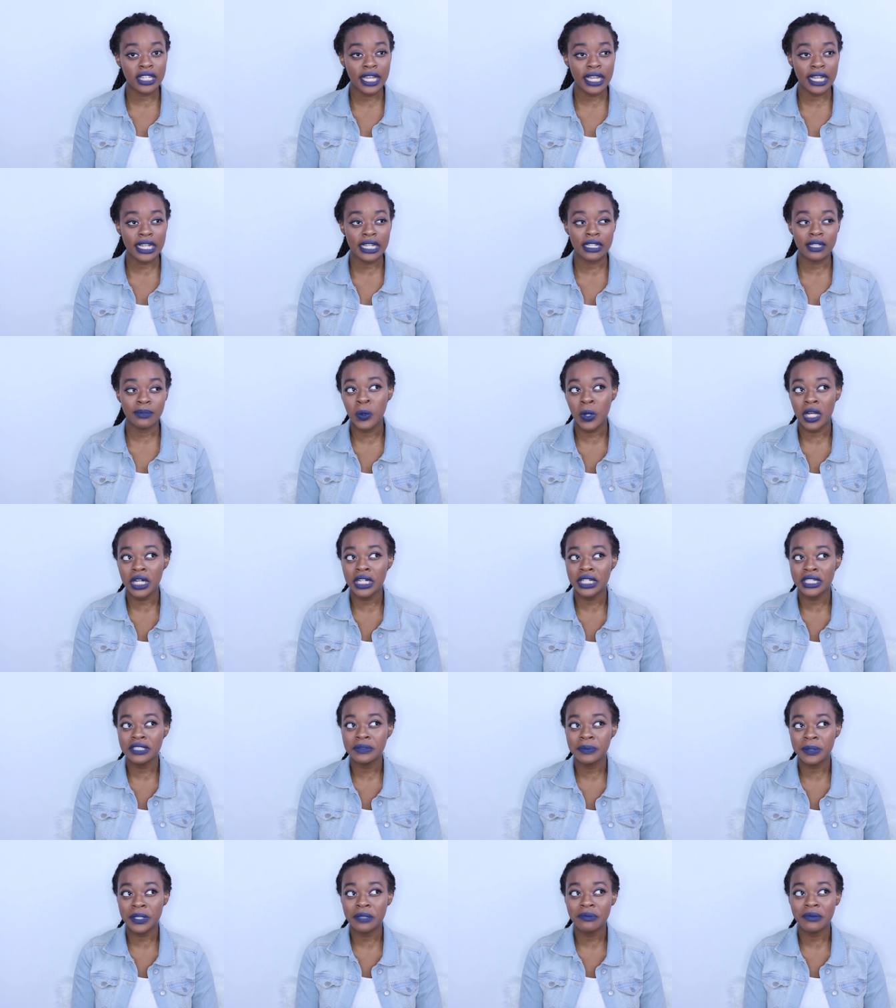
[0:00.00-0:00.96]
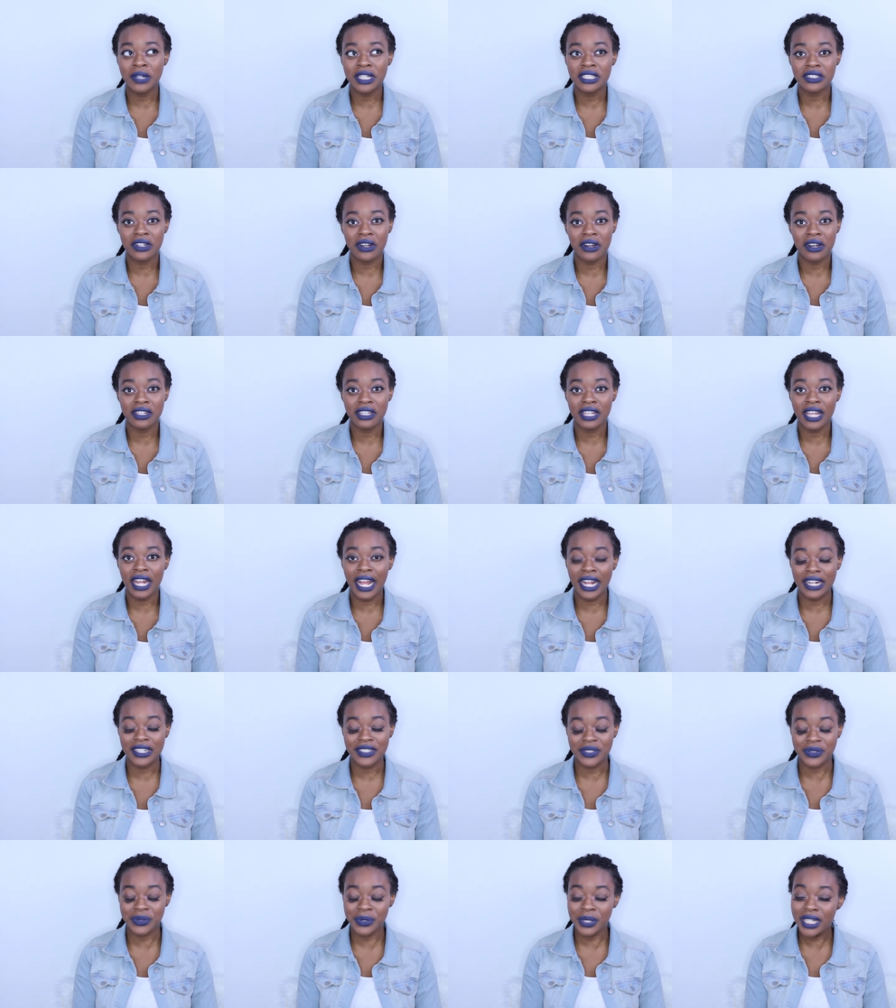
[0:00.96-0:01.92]
Like, water is pretty much all that
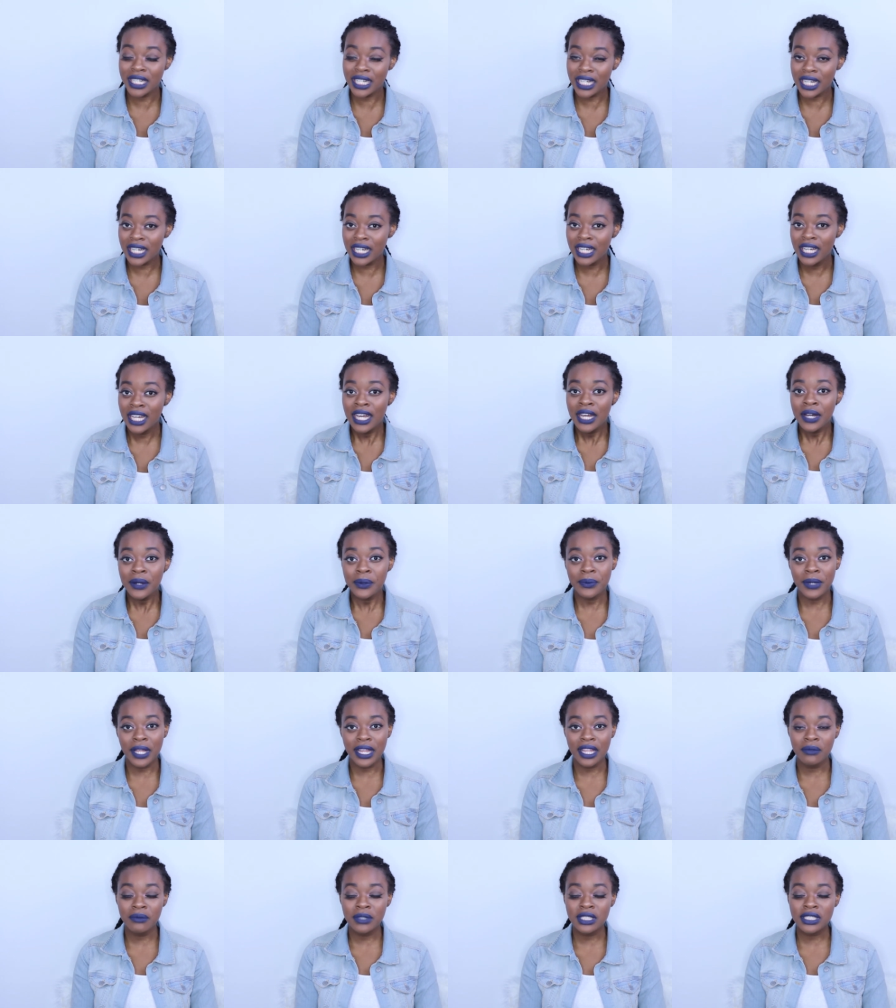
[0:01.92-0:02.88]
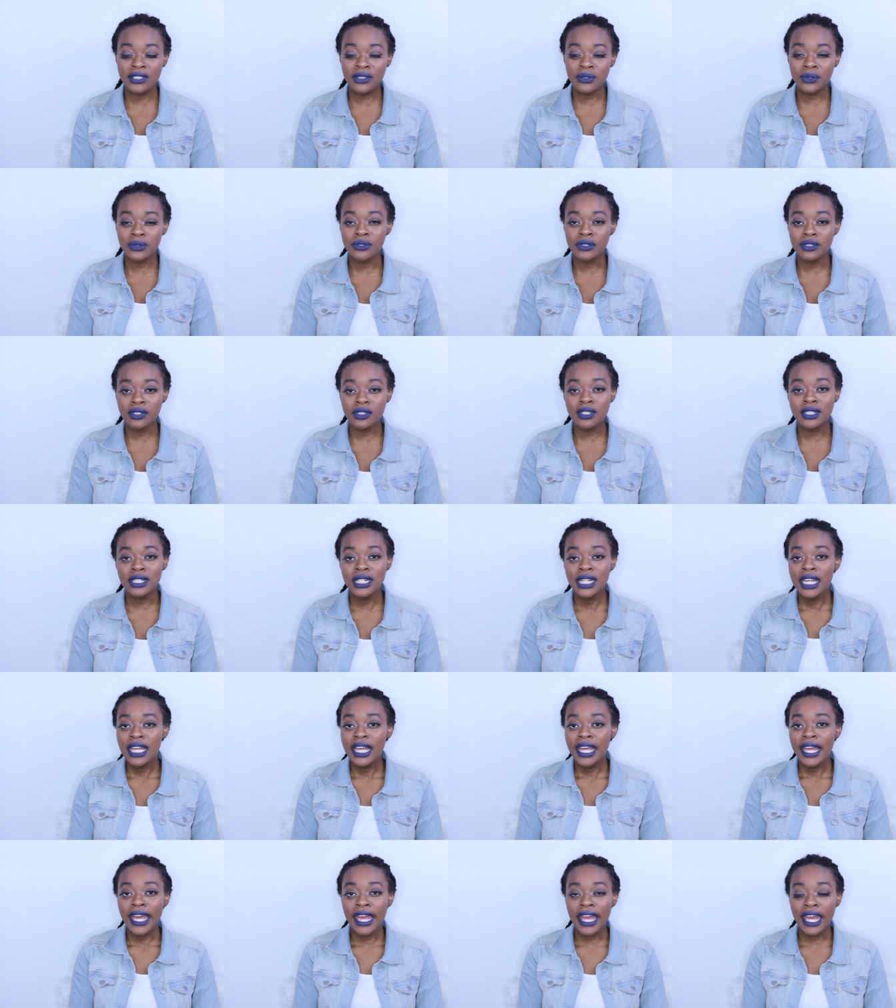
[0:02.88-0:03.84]
I drink while I'm in school,
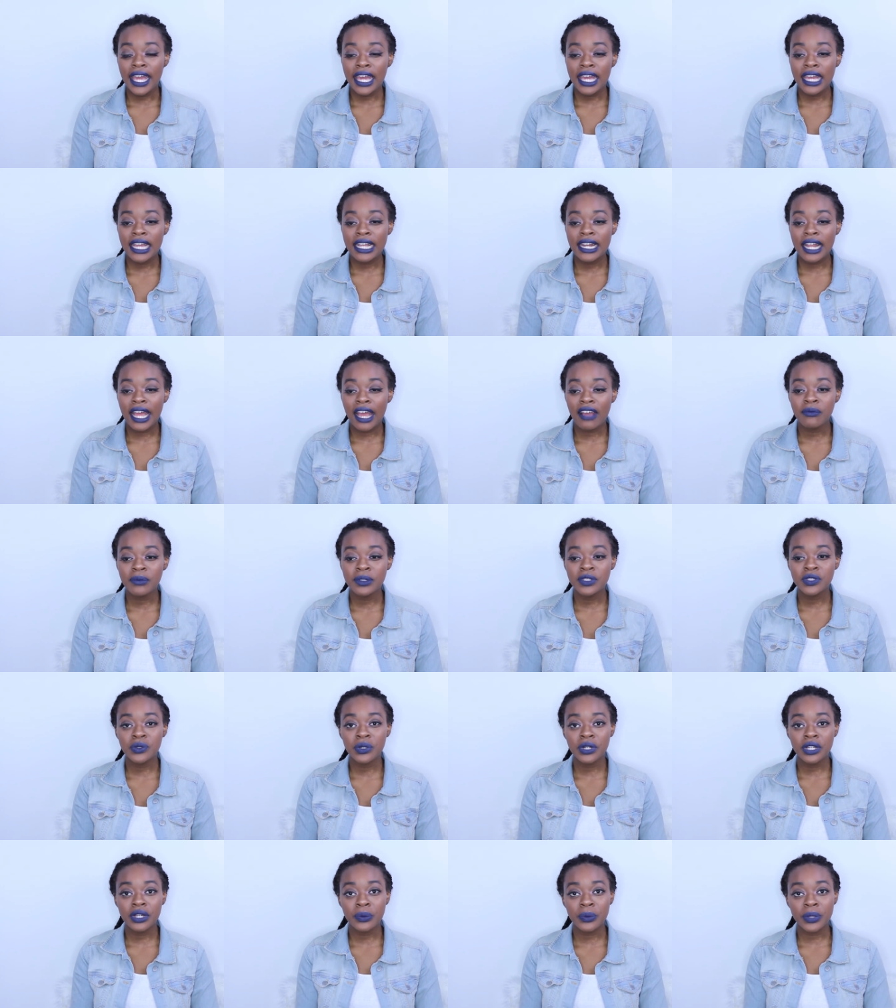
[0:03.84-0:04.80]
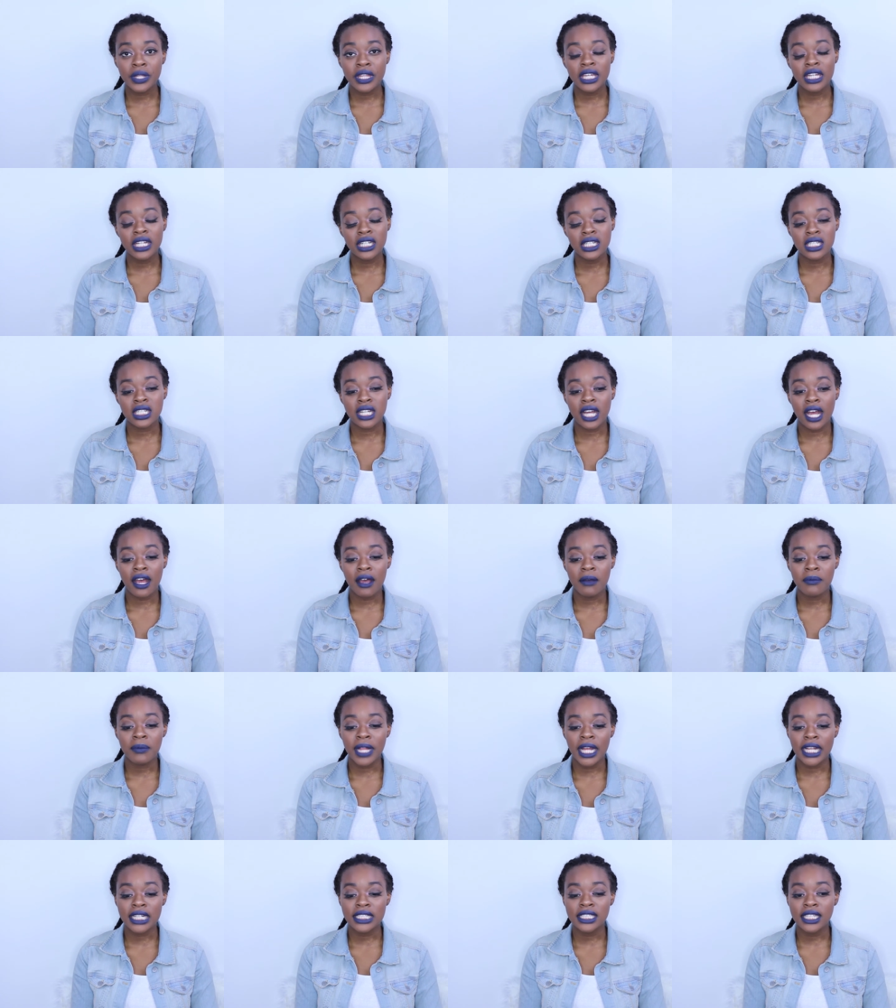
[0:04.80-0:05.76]
and I've been doing a really good
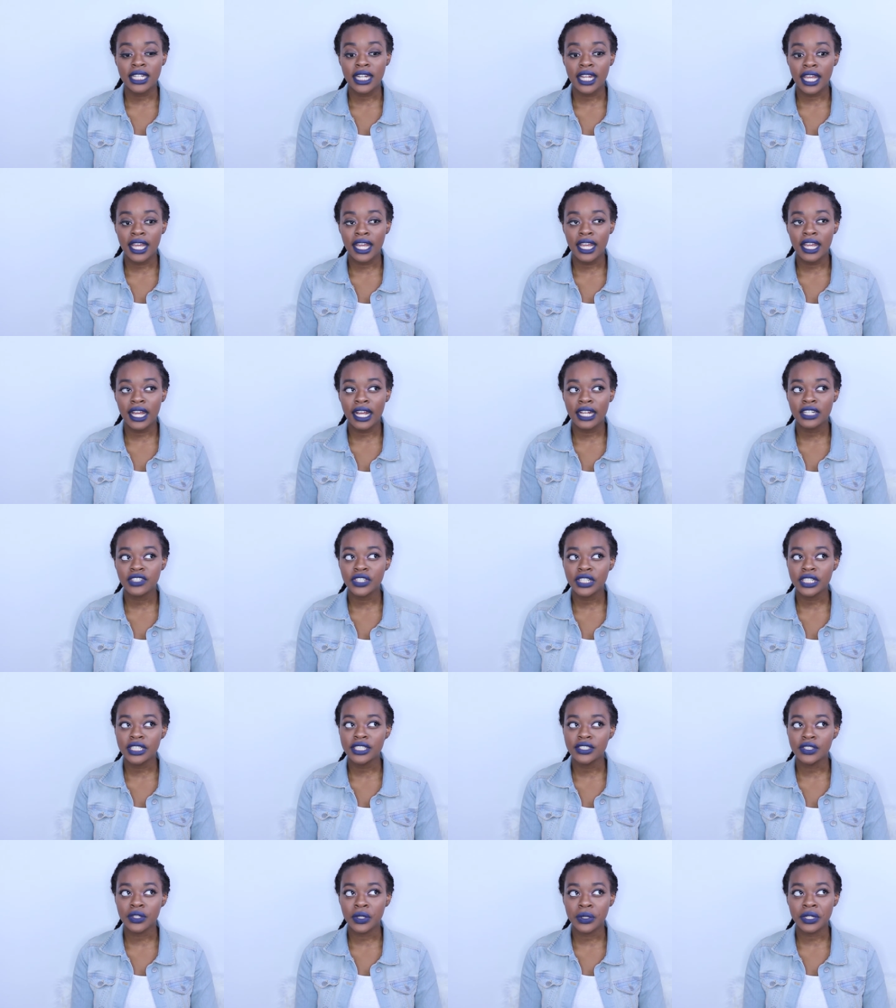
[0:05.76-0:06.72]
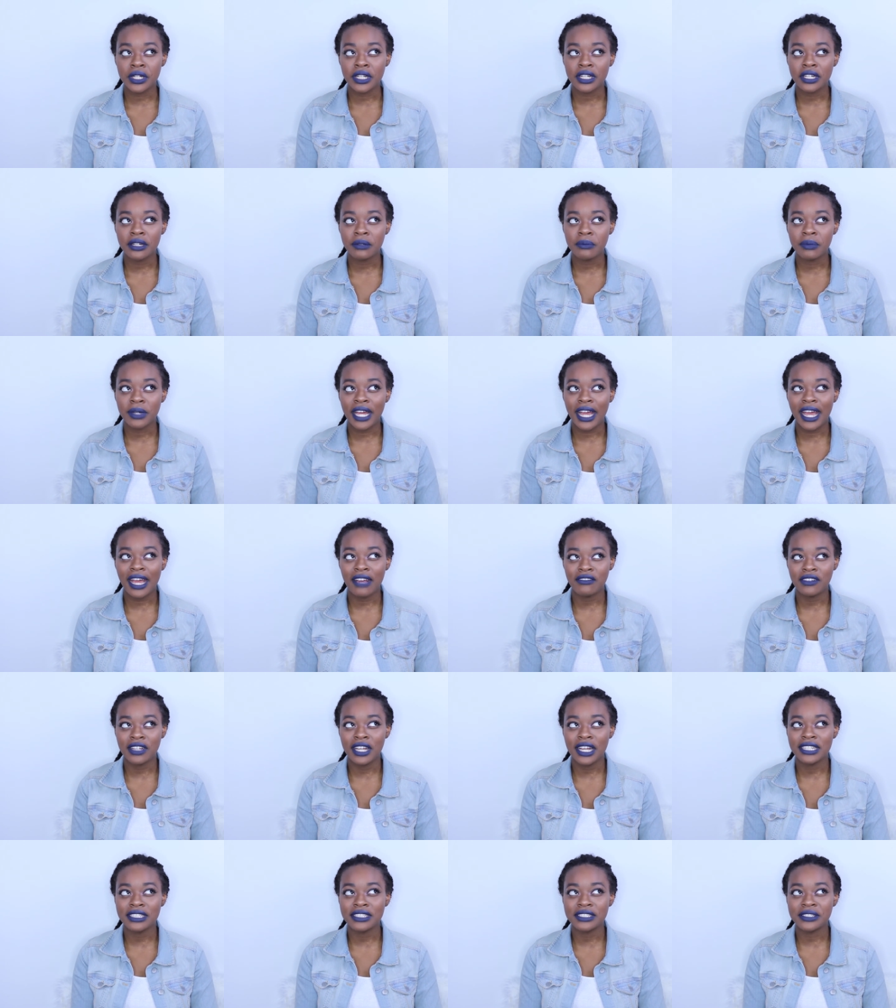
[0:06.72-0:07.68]
job. Like today I drank soda, but I
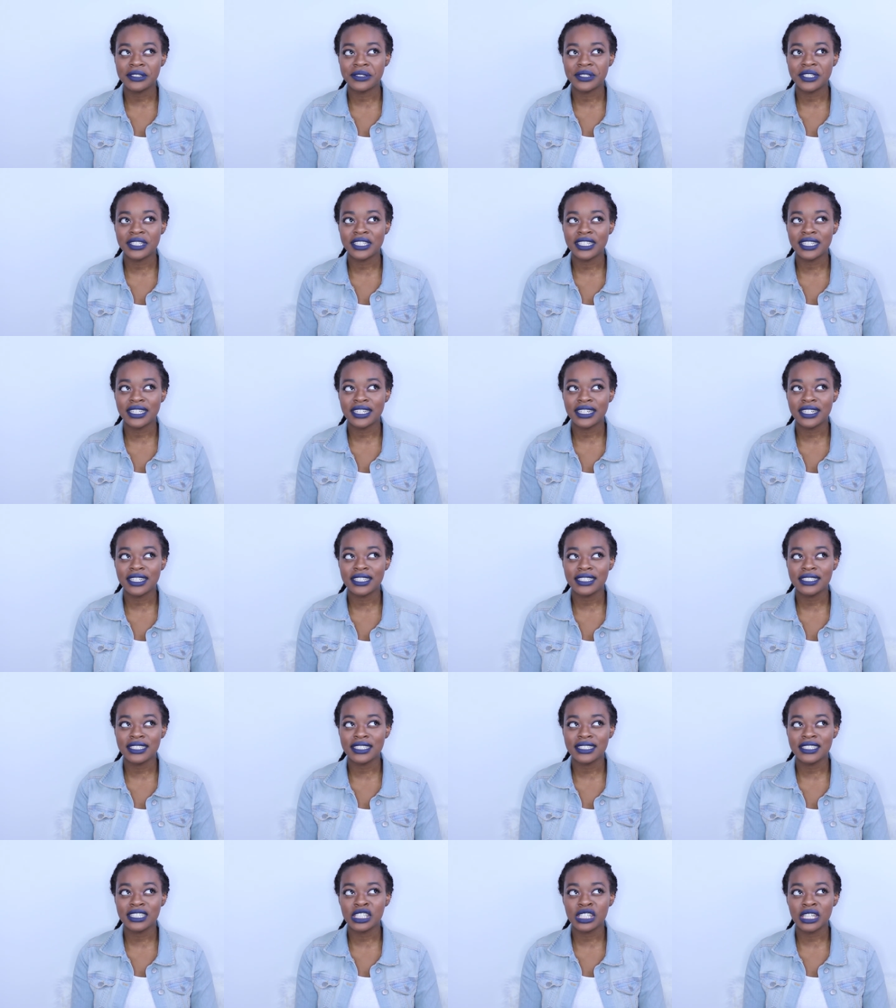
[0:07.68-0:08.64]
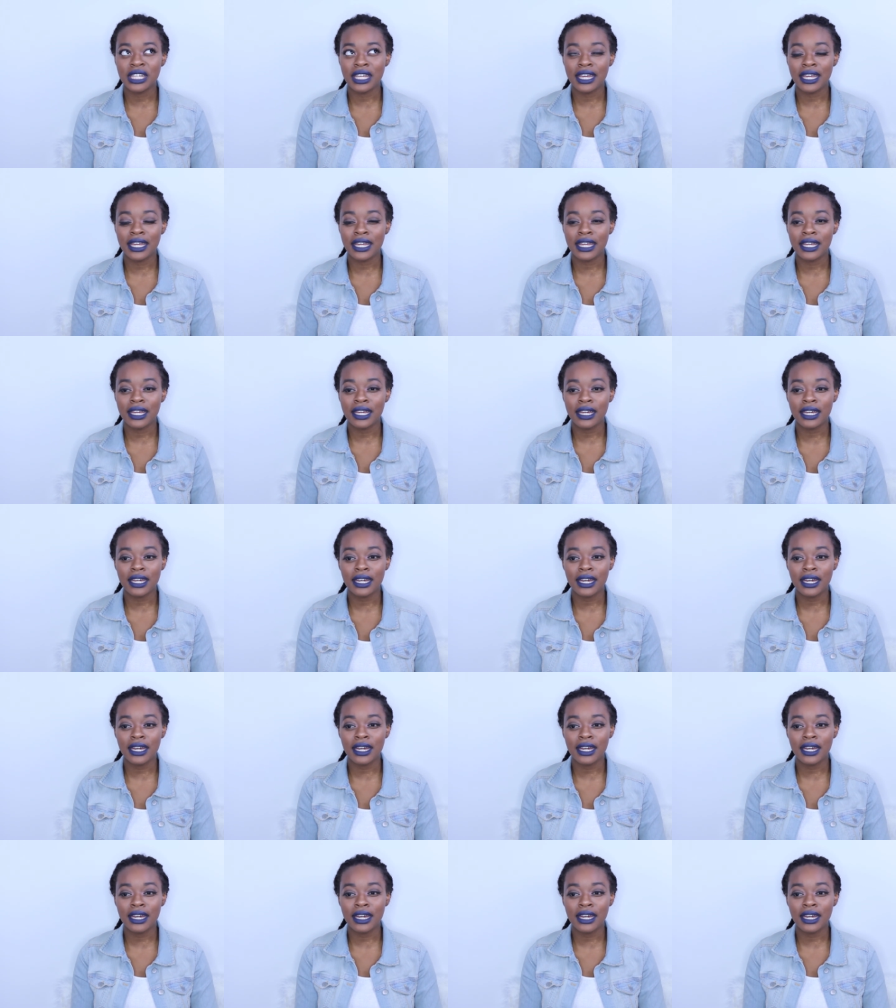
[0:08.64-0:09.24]
haven't had soda since like